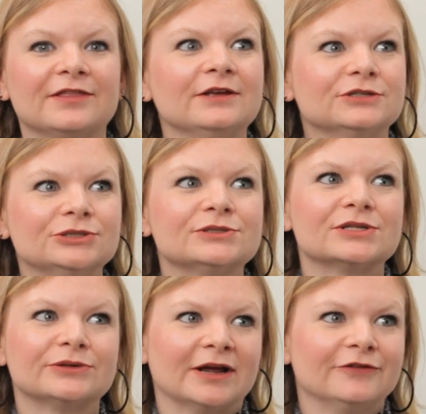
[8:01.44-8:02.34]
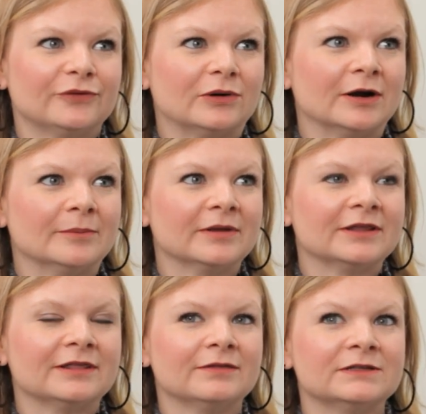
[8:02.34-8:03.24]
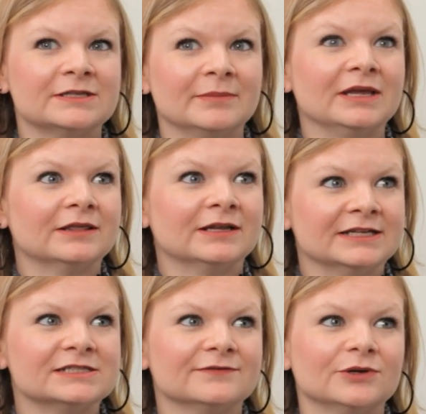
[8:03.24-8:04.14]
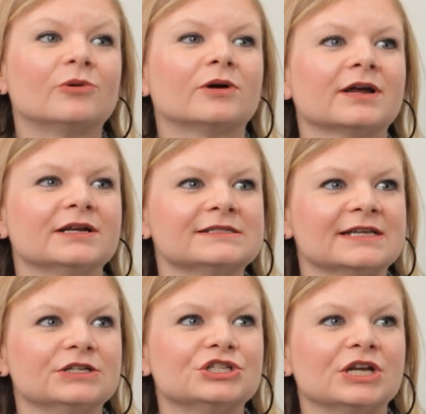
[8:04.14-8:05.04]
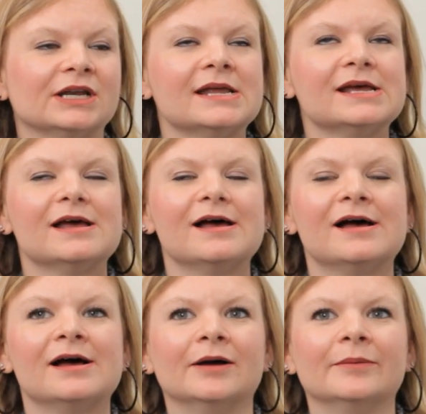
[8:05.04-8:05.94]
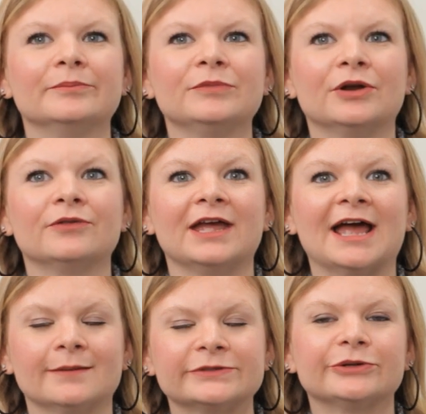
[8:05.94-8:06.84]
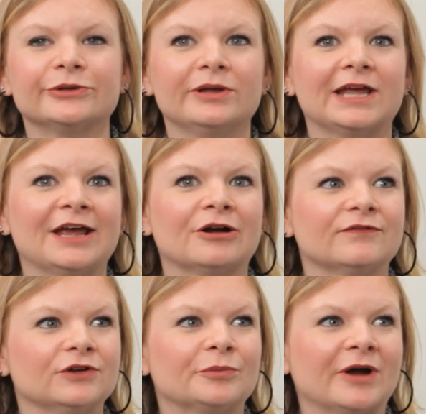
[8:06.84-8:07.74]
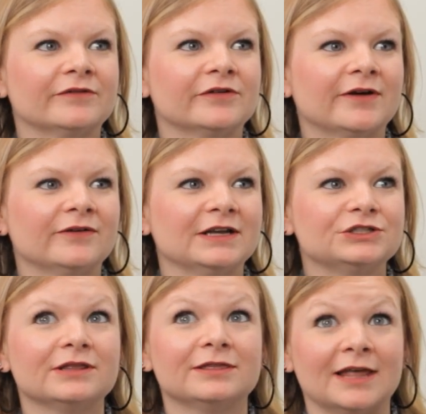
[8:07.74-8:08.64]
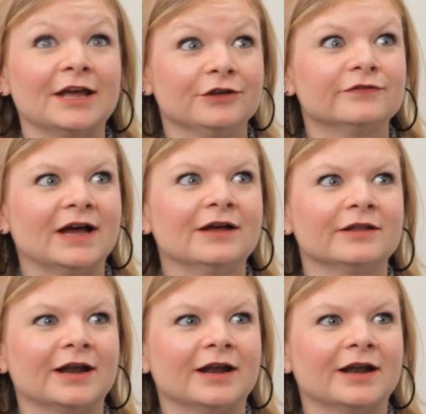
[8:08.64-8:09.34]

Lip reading: that you choose the right form to meet the needs of your organization. They absolutely care, if you're a private foundation, that you file an